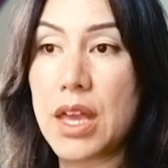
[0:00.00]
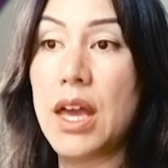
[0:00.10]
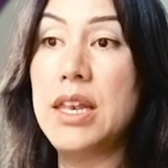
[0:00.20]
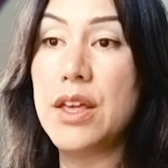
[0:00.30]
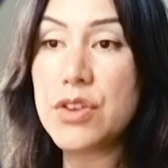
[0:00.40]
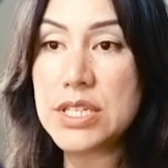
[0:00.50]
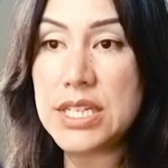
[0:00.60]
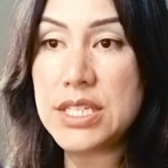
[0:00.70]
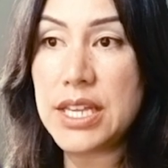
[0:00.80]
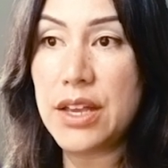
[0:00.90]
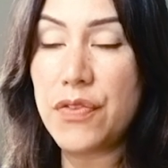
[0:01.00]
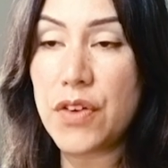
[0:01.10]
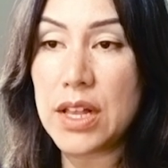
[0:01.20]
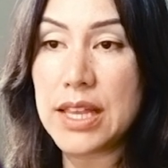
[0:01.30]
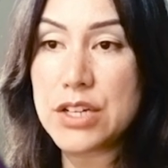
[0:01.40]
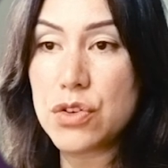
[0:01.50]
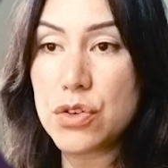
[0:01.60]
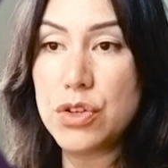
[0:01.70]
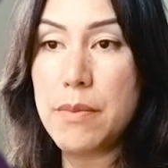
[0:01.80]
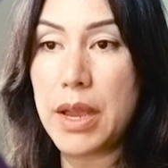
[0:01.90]
Another detail for
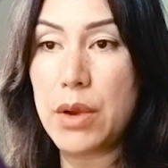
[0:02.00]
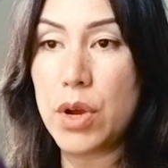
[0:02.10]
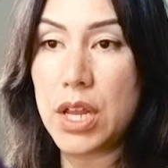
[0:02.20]
electrical you might want